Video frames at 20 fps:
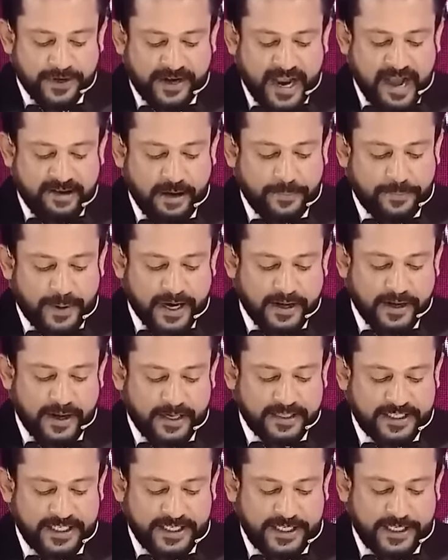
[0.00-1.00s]
travel partner
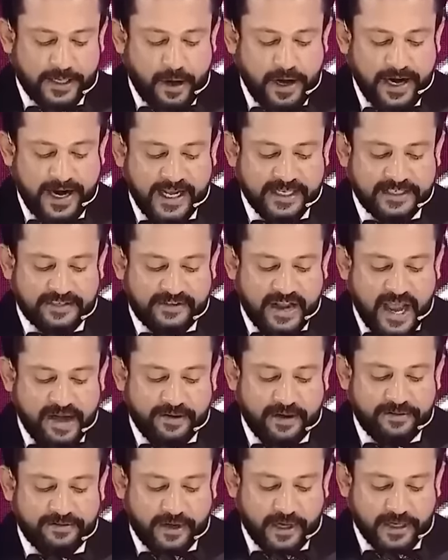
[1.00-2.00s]
GT Holidays,
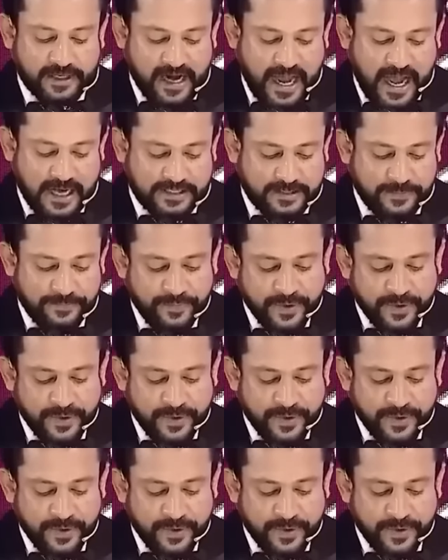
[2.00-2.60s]
travel world class.